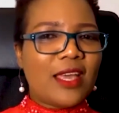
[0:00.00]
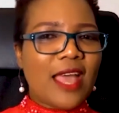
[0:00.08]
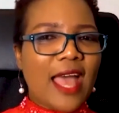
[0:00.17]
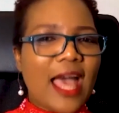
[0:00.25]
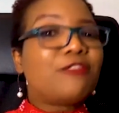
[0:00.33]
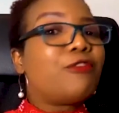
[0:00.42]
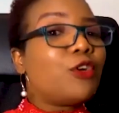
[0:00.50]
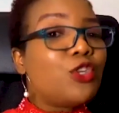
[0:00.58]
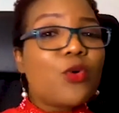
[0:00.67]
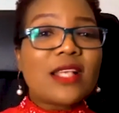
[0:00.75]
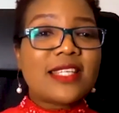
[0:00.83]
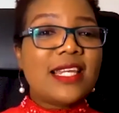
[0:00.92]
And for you
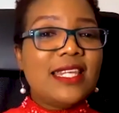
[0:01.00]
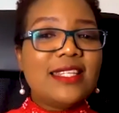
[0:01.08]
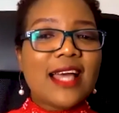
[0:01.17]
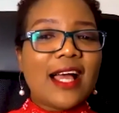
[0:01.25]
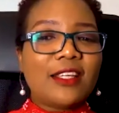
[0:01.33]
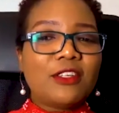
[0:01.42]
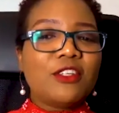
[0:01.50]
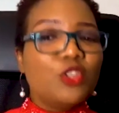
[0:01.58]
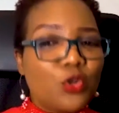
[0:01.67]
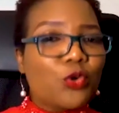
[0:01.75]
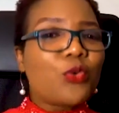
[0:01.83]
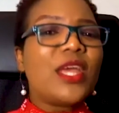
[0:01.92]
as a leader,
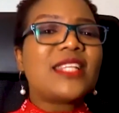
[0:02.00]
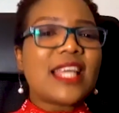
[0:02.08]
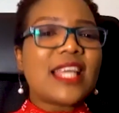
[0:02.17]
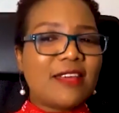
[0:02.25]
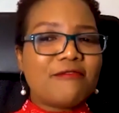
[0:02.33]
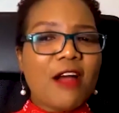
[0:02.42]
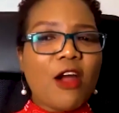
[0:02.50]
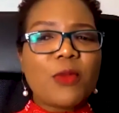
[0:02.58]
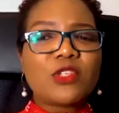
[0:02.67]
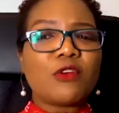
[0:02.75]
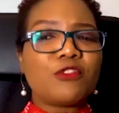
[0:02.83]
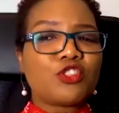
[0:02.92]
create an
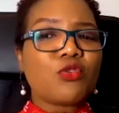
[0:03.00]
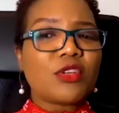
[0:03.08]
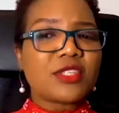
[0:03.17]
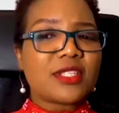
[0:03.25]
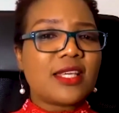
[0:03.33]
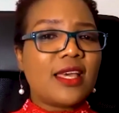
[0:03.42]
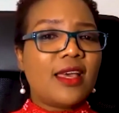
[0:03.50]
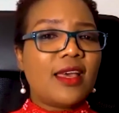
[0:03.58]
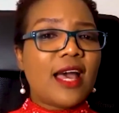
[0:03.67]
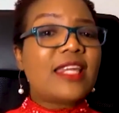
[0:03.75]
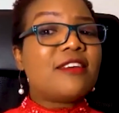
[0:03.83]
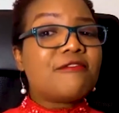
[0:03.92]
environment of trust,
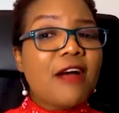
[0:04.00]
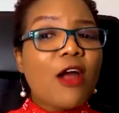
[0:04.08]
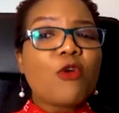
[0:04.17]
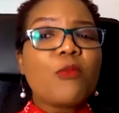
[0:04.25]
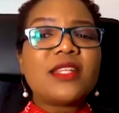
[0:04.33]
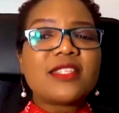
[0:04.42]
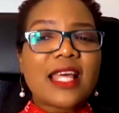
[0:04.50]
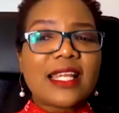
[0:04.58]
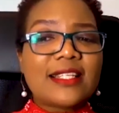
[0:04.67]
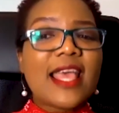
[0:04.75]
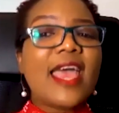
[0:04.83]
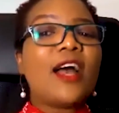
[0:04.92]
an environment that
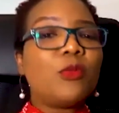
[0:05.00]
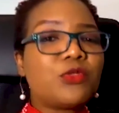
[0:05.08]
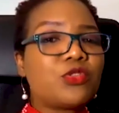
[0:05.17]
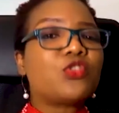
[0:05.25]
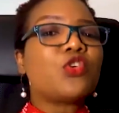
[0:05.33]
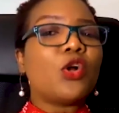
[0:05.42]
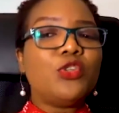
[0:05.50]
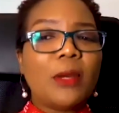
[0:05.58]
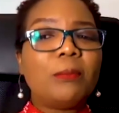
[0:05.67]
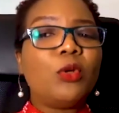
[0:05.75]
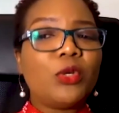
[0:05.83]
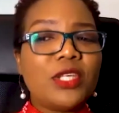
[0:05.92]
helps to turn your
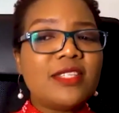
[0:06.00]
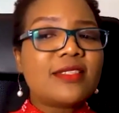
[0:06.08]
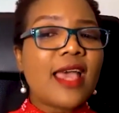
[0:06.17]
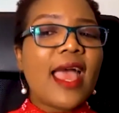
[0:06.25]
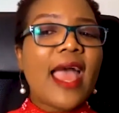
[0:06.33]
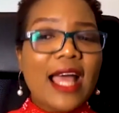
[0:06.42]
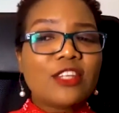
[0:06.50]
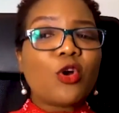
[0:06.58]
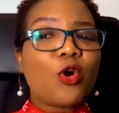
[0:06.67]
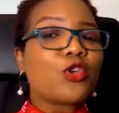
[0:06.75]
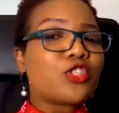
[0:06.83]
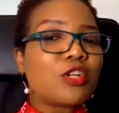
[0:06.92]
employees and your
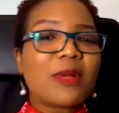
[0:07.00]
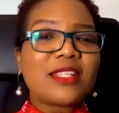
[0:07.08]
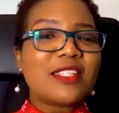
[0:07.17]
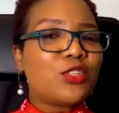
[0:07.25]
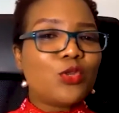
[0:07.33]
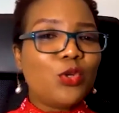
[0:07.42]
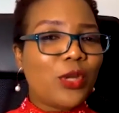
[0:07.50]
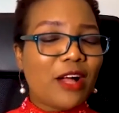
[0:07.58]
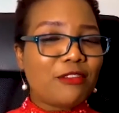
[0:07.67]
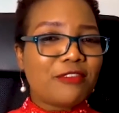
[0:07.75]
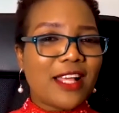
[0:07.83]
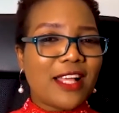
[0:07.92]
customers into
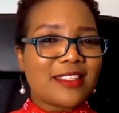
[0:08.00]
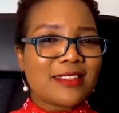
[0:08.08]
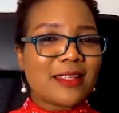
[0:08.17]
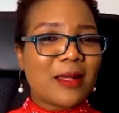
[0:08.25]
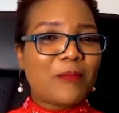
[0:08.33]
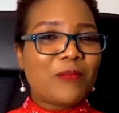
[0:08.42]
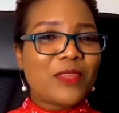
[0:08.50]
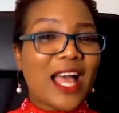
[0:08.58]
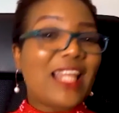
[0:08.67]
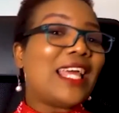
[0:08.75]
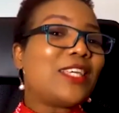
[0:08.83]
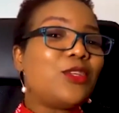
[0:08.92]
loyal fans. I
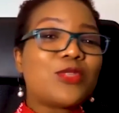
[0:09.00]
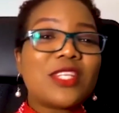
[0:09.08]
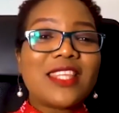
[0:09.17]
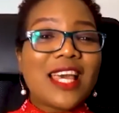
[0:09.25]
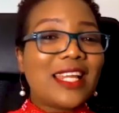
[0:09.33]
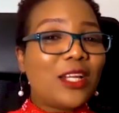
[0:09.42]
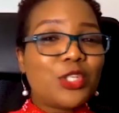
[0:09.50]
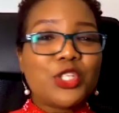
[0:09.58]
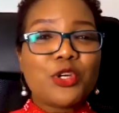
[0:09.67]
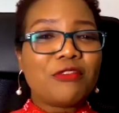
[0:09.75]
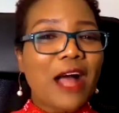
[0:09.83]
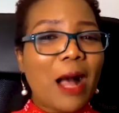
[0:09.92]
like using the
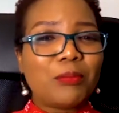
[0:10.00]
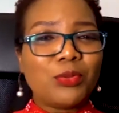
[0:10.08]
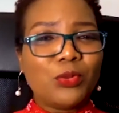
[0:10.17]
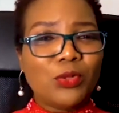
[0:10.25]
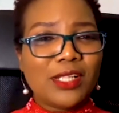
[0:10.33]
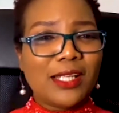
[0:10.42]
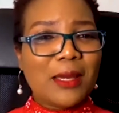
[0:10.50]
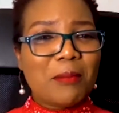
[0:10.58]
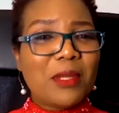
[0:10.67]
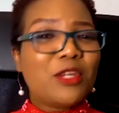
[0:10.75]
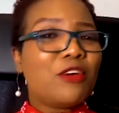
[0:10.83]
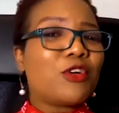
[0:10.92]
analogy of Apple.
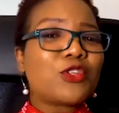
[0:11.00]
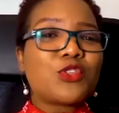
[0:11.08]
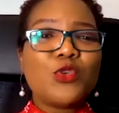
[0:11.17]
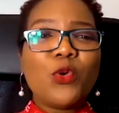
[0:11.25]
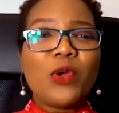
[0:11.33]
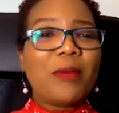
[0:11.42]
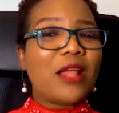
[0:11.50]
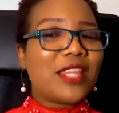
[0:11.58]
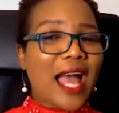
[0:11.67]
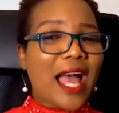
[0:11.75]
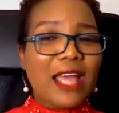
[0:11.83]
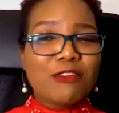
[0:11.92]
Many of us know about
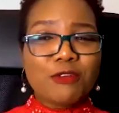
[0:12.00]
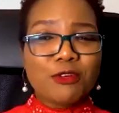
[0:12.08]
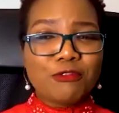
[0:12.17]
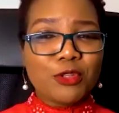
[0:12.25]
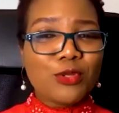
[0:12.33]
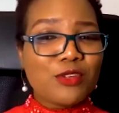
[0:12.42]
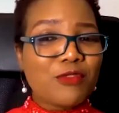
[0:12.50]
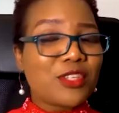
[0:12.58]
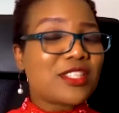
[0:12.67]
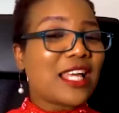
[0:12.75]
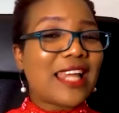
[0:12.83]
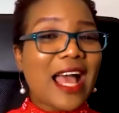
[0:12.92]
the iPhone. For those of us
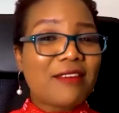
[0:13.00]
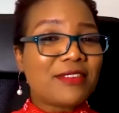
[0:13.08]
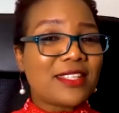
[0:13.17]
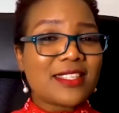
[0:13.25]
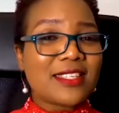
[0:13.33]
that have it,